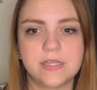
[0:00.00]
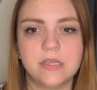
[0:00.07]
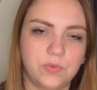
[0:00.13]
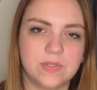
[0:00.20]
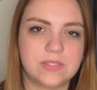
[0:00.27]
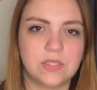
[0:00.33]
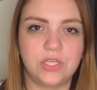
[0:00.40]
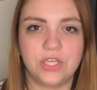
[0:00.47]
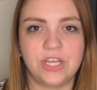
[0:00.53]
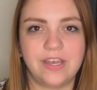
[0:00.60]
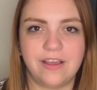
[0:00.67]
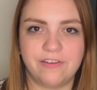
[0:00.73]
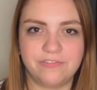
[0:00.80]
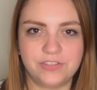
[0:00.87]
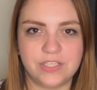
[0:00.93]
It was good
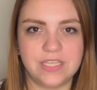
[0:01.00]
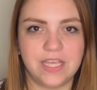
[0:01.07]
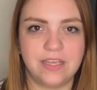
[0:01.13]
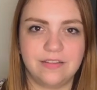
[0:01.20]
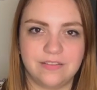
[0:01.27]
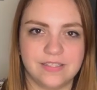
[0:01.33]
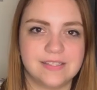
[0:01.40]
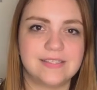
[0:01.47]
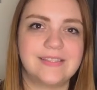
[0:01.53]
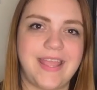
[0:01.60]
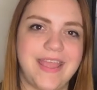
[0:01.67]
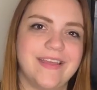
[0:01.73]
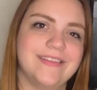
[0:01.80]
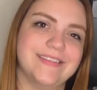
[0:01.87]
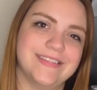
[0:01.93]
enough to take the
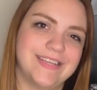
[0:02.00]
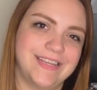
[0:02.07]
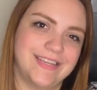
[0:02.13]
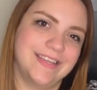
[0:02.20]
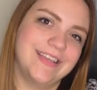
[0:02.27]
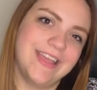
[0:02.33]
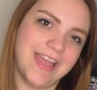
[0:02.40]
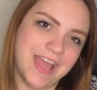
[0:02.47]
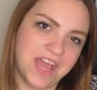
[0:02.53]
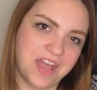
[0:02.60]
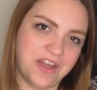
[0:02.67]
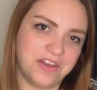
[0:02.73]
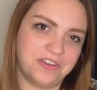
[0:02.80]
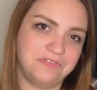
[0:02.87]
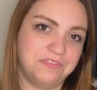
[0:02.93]
sand
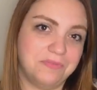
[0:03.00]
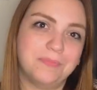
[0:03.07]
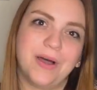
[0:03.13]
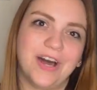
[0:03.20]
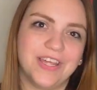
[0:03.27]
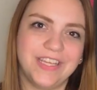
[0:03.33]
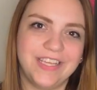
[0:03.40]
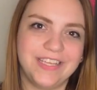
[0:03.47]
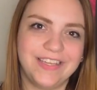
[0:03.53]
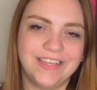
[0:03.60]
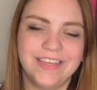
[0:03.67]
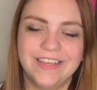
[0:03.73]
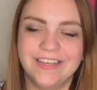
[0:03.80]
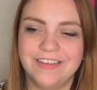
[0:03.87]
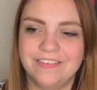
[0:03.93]
out of your body
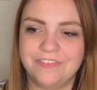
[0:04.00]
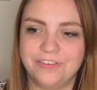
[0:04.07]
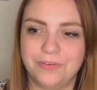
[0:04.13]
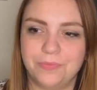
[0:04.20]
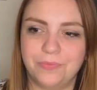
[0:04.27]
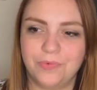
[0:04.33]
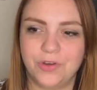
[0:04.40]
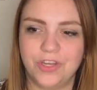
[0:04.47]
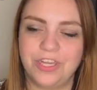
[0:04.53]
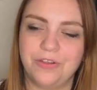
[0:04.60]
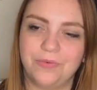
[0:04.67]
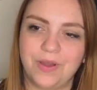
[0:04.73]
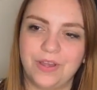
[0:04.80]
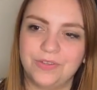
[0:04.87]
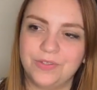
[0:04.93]
from running
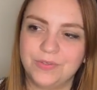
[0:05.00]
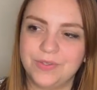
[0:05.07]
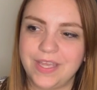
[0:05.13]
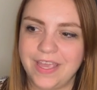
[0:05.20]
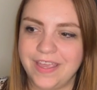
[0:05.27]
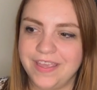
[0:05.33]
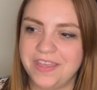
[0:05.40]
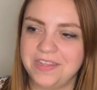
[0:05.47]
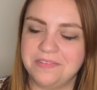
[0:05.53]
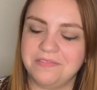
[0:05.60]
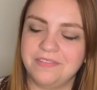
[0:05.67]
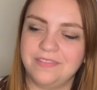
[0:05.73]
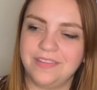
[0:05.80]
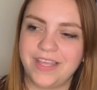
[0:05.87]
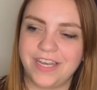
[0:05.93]
around all day and
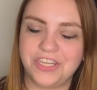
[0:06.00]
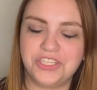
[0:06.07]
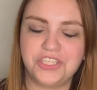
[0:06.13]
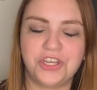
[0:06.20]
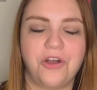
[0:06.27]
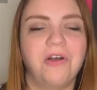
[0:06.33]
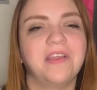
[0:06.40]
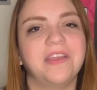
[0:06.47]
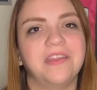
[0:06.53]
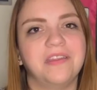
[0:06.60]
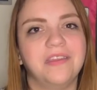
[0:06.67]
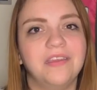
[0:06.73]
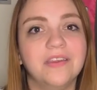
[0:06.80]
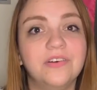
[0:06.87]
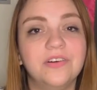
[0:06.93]
getting shot and
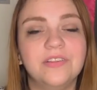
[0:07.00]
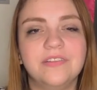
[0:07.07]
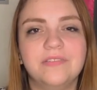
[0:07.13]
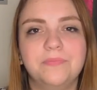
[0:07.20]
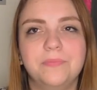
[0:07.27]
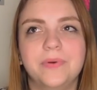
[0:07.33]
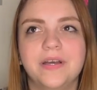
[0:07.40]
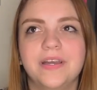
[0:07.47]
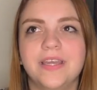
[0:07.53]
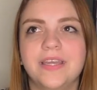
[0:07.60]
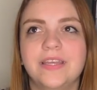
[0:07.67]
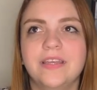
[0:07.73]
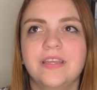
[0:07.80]
getting killed, but